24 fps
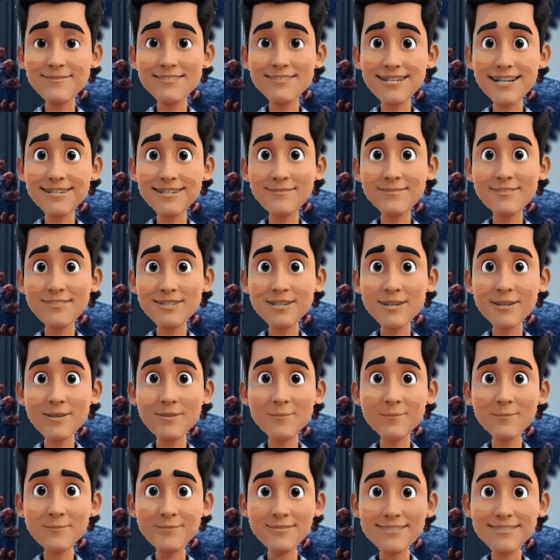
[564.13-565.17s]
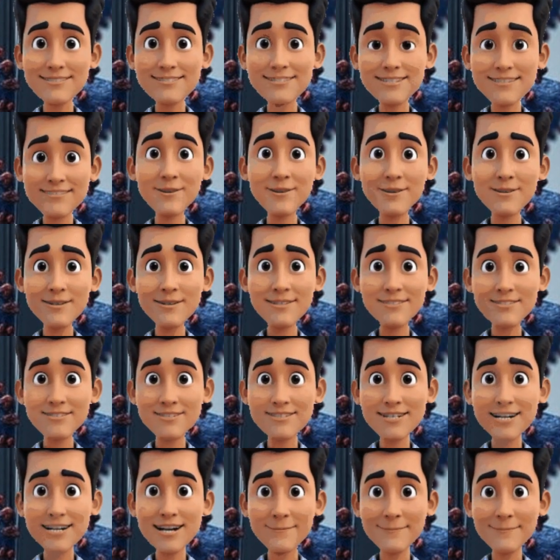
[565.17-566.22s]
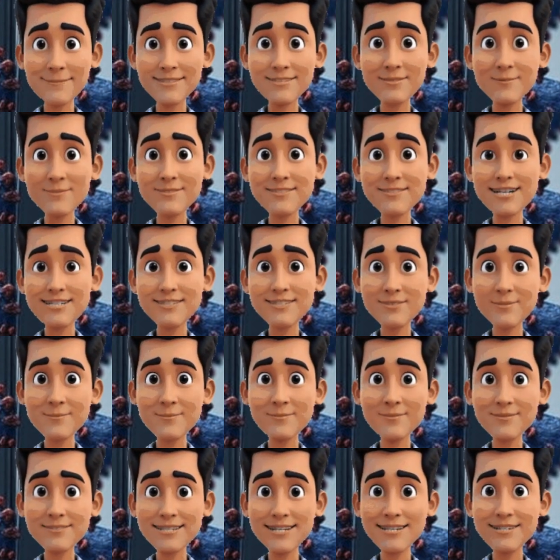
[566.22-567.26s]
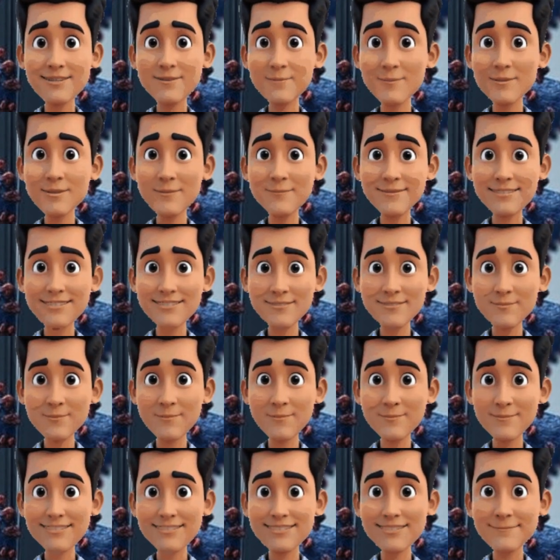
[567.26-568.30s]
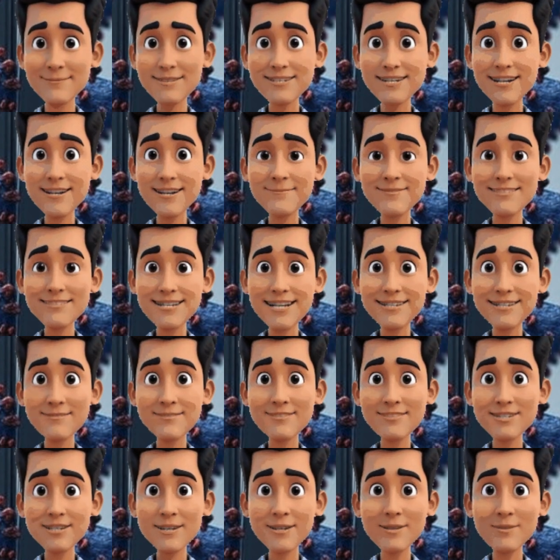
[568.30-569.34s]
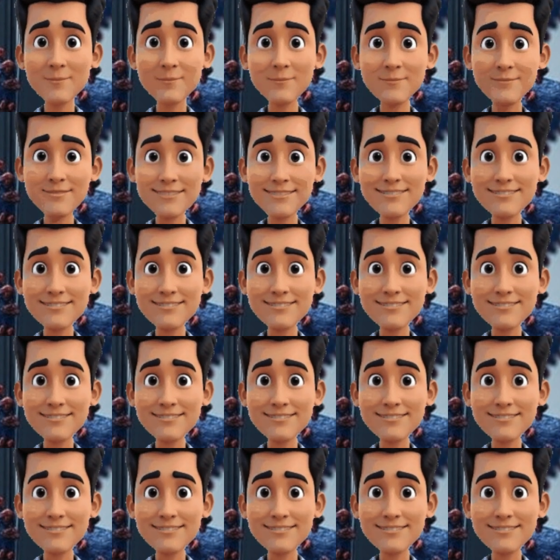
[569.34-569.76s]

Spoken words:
Vaccination against common viruses, like flu and COVID-19, also helps.